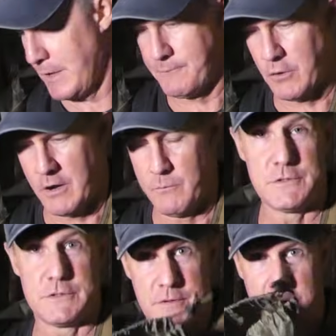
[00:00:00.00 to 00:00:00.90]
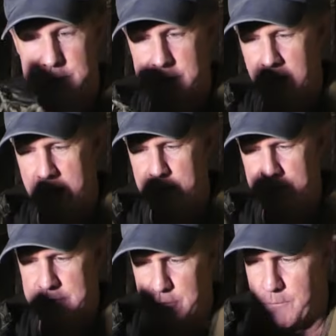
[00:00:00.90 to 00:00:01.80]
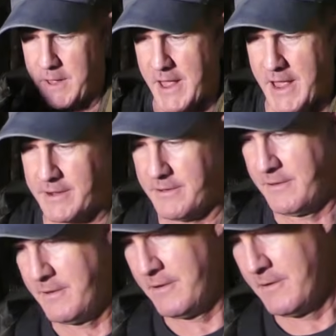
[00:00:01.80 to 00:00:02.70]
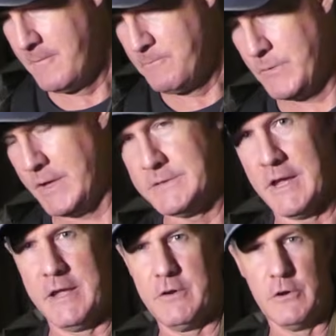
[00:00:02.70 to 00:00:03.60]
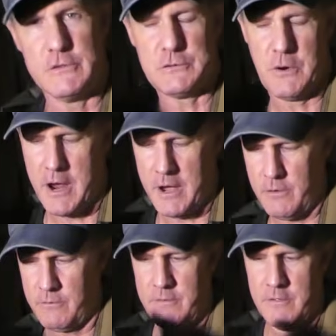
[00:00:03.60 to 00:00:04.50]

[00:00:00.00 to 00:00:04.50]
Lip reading: I've got, which actually came in this little bag, is a Austrail